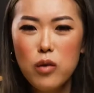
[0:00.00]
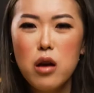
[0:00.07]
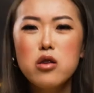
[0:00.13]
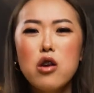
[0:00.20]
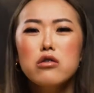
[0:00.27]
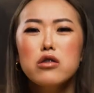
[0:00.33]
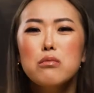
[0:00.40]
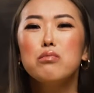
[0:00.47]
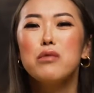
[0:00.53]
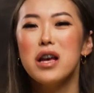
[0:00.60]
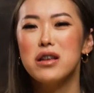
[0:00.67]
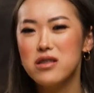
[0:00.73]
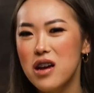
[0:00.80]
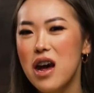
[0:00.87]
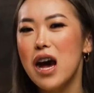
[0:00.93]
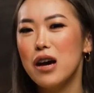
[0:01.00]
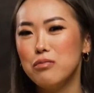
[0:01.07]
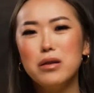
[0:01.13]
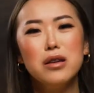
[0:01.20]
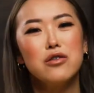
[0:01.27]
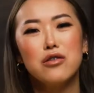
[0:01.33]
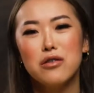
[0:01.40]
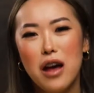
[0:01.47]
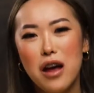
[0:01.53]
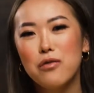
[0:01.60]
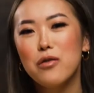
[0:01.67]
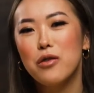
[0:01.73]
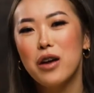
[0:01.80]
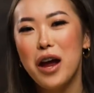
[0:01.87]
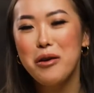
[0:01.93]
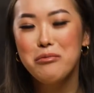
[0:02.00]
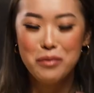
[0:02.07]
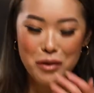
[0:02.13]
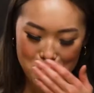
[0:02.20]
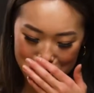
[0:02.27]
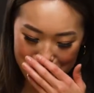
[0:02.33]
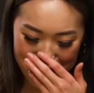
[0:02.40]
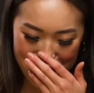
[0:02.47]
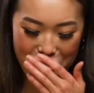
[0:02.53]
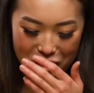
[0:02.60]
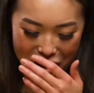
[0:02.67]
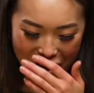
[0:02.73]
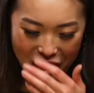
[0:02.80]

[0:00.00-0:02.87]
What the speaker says: Y'all are blessed to have me in your life, okay? I'm just joking.